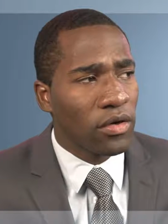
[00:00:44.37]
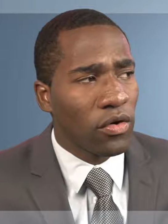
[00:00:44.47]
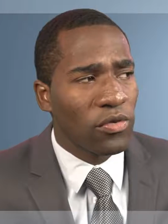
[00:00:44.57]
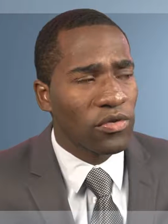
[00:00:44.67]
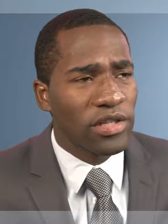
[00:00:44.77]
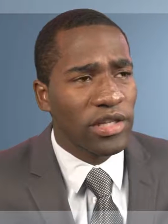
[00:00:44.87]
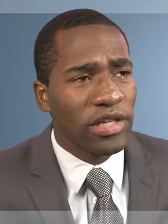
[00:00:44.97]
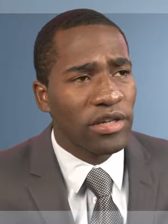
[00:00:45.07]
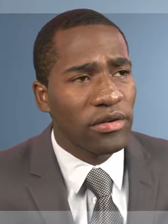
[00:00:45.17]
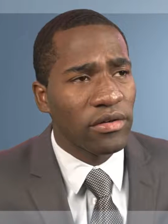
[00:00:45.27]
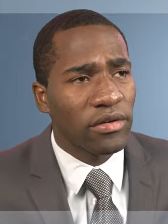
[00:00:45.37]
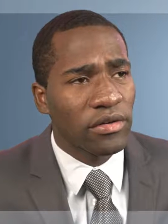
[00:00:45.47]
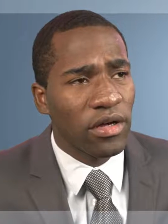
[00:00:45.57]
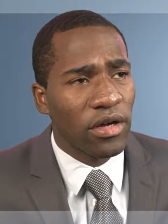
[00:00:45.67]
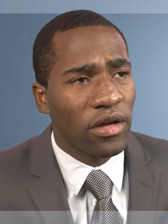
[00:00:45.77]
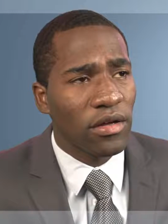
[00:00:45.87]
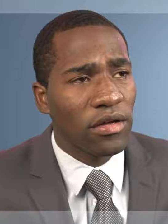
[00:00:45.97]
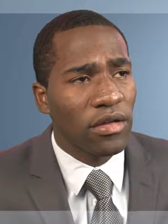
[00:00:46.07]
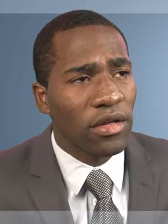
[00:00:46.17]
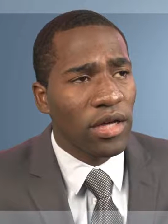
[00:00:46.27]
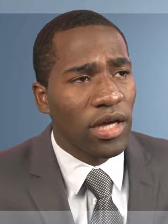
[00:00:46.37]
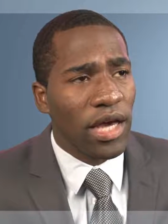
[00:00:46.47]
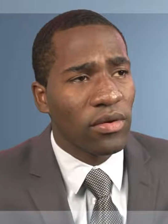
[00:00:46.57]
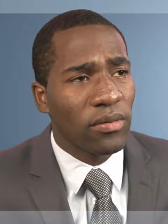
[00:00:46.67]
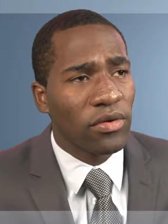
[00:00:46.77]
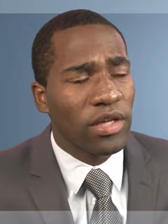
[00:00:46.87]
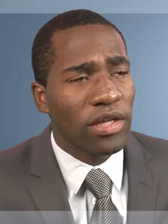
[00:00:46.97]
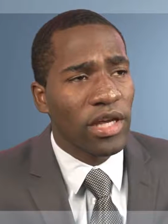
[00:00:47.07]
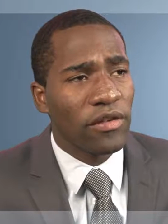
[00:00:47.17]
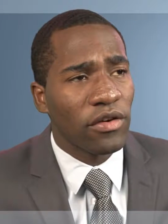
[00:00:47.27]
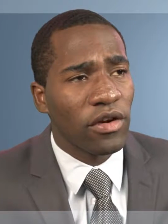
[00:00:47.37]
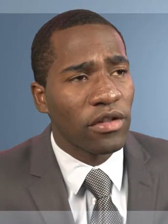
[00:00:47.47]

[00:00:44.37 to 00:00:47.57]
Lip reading: almost a year at the Brooklyn Navy Yard